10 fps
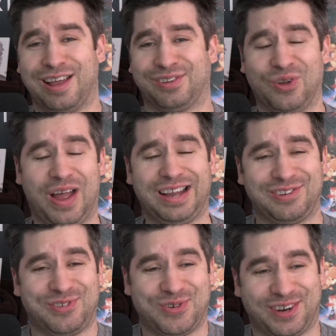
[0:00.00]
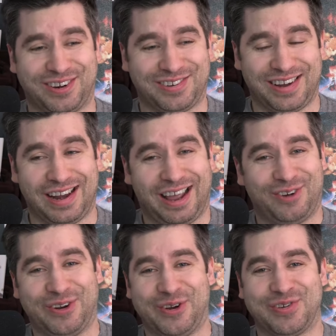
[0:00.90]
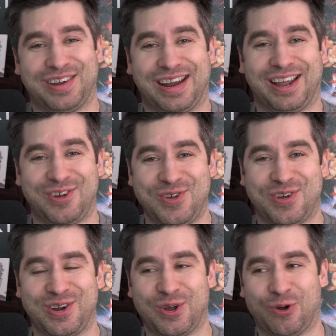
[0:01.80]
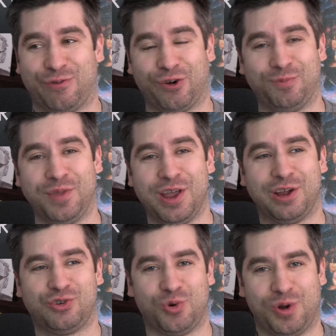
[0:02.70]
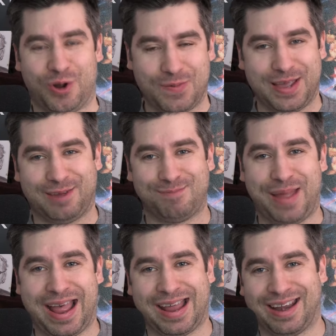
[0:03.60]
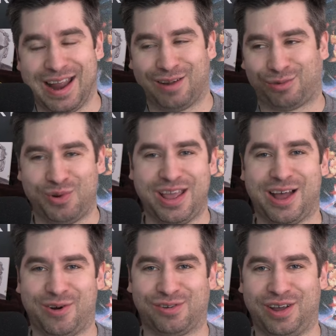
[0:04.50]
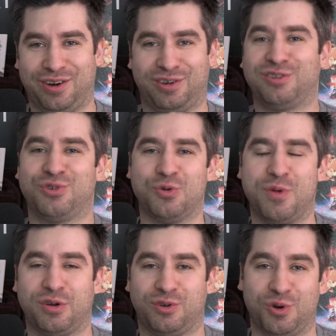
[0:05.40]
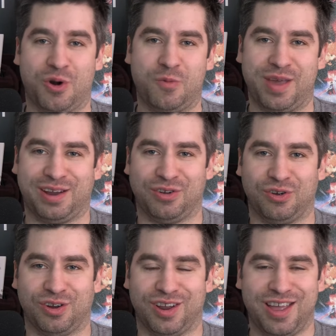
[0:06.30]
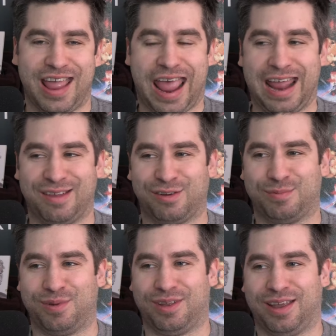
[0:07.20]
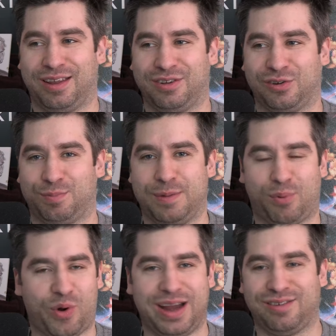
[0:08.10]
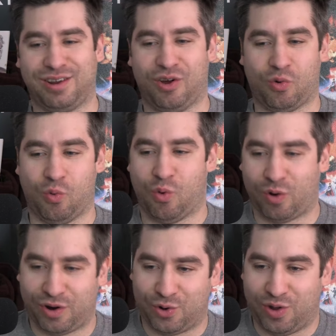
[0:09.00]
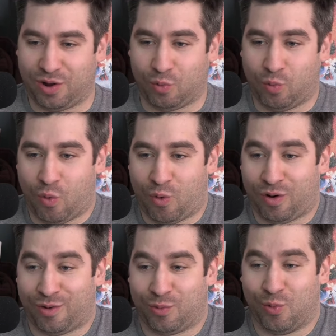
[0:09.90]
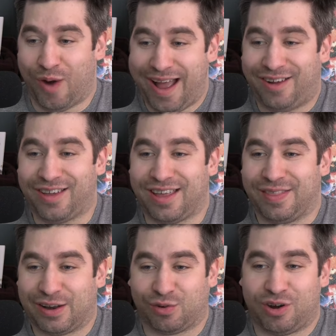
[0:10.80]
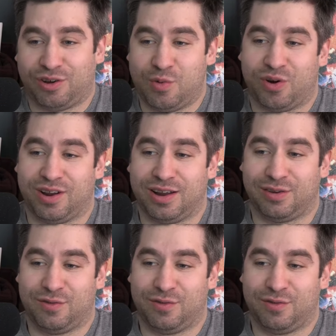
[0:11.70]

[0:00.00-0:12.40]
So I just don't understand. I don't understand how you can go from Trudeau man bad three hours later to Trudeau man good and just and just be praising a war, doing a war rally. That's literally what it is.